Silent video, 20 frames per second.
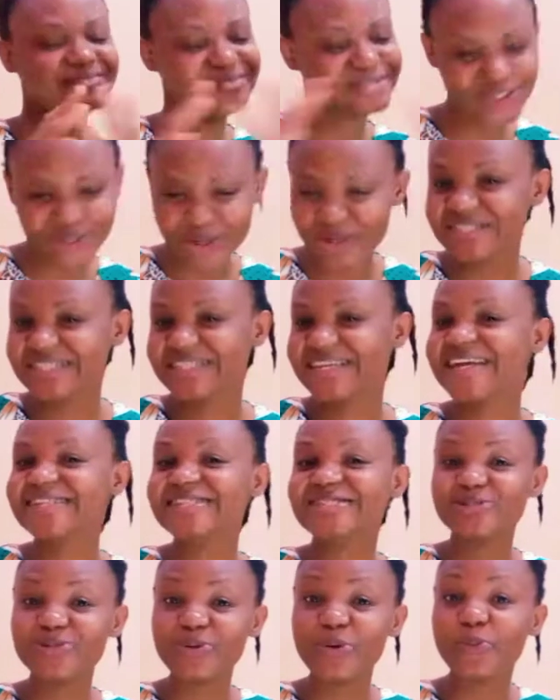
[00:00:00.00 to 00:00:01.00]
Just
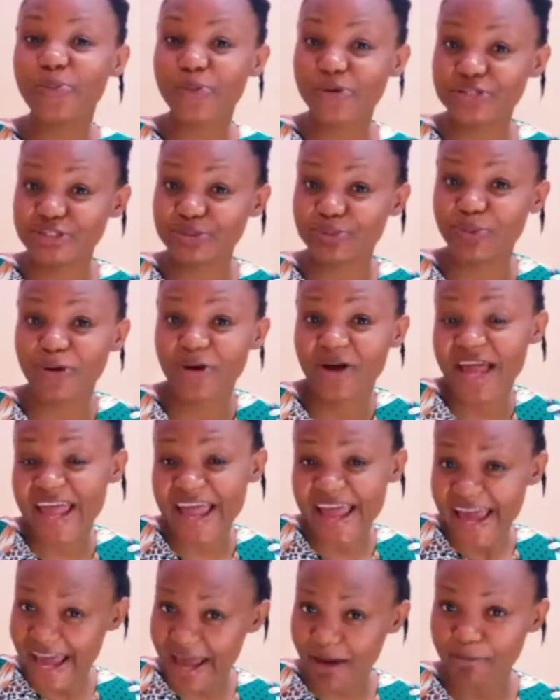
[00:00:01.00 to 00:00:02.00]
get to know much more
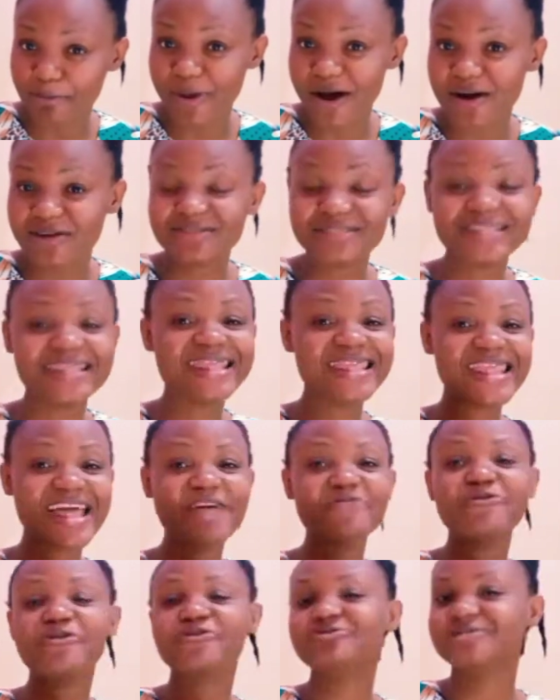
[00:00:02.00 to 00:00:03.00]
about
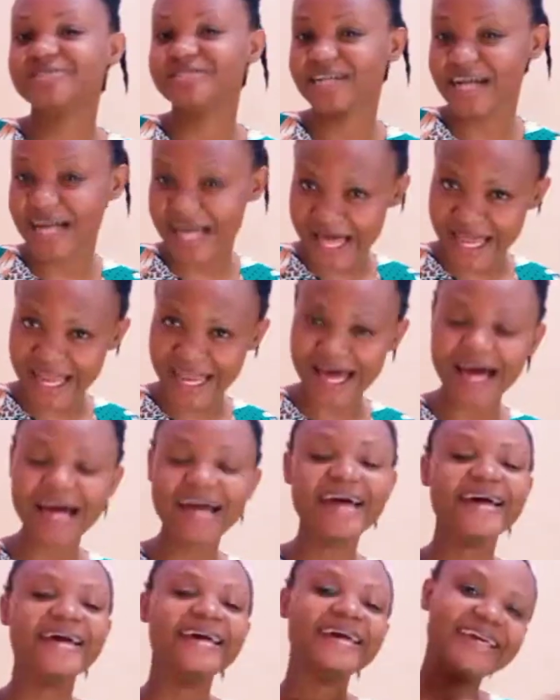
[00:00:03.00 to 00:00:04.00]
life of Shagala
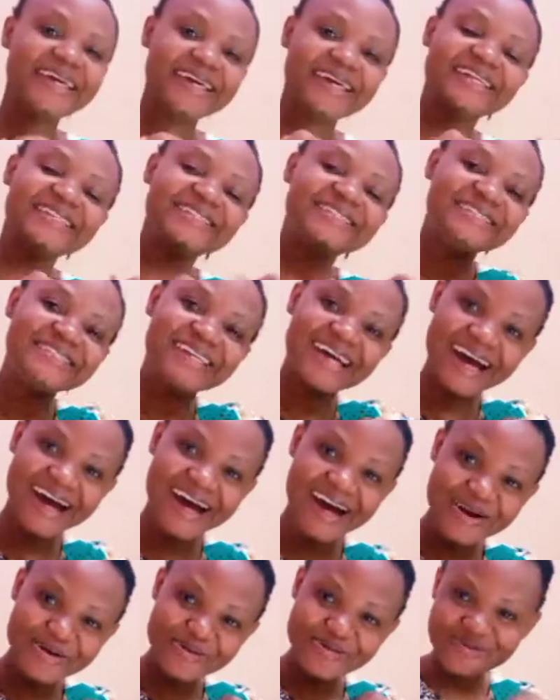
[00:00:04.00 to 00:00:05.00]
in
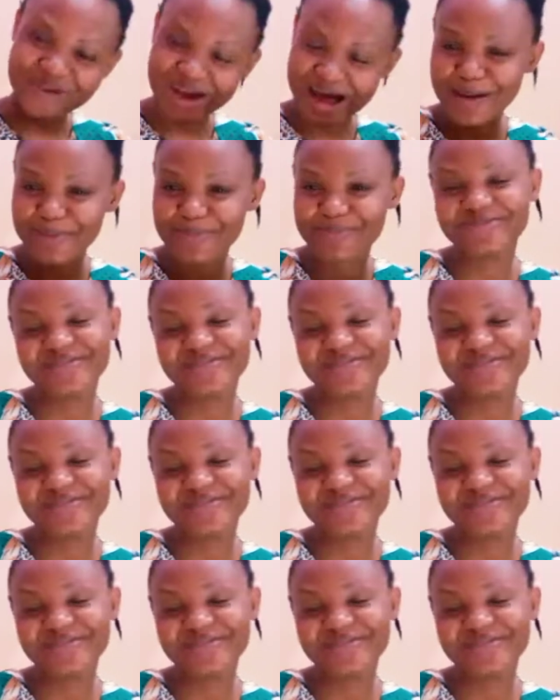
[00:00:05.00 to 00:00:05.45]
Arab.